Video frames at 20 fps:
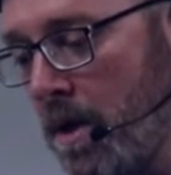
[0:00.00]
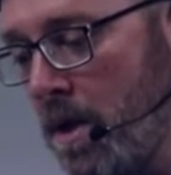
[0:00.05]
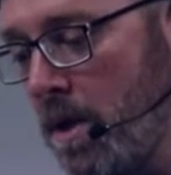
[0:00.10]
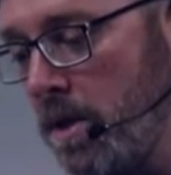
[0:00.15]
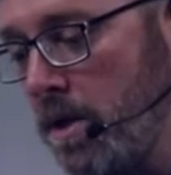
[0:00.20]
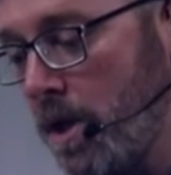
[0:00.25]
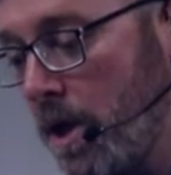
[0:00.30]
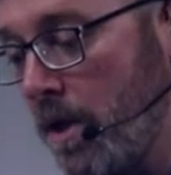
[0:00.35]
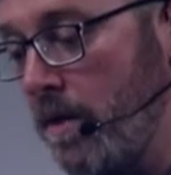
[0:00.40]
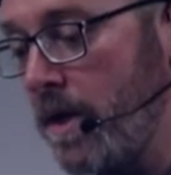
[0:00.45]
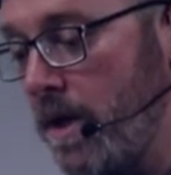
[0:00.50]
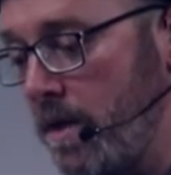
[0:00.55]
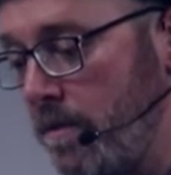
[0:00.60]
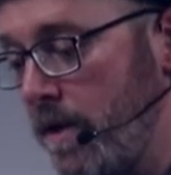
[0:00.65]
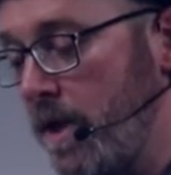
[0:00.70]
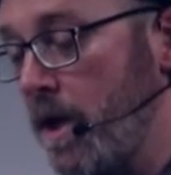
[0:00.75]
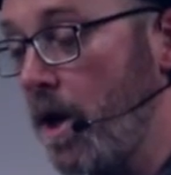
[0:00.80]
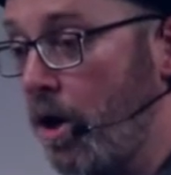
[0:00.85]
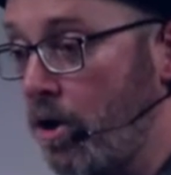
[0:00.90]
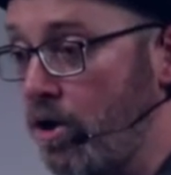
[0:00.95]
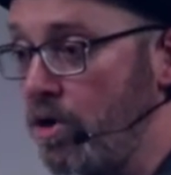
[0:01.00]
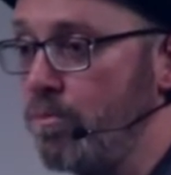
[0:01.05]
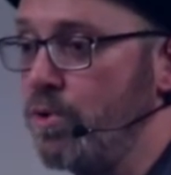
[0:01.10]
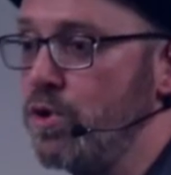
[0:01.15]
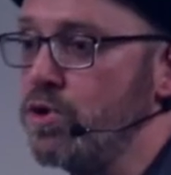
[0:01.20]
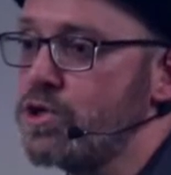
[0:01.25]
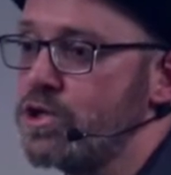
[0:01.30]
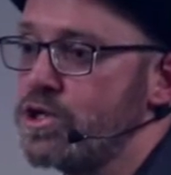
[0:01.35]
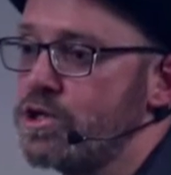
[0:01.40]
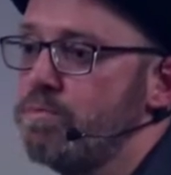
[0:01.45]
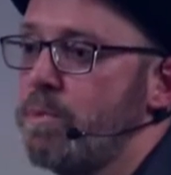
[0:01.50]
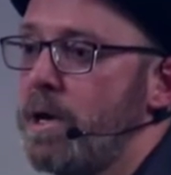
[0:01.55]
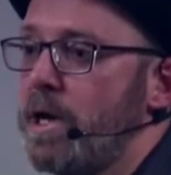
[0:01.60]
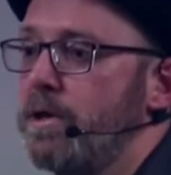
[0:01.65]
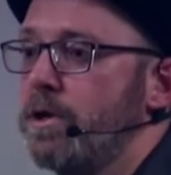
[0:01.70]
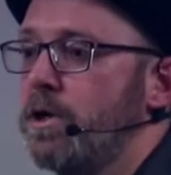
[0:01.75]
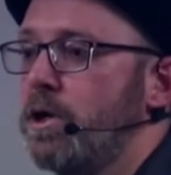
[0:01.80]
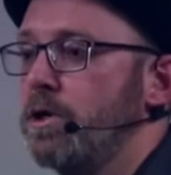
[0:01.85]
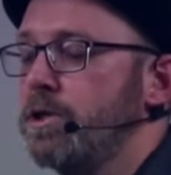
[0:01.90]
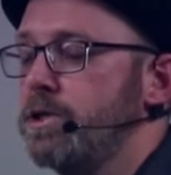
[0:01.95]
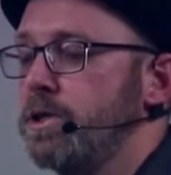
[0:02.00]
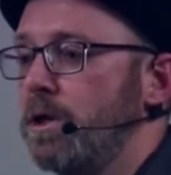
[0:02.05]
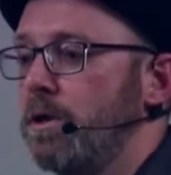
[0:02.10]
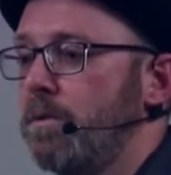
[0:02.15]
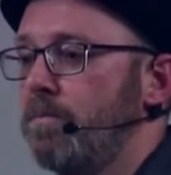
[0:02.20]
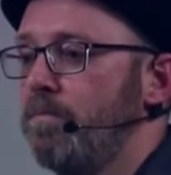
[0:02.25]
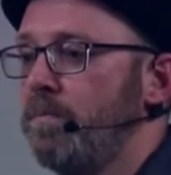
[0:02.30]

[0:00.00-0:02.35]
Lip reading: you know, there are abuses by the cartel.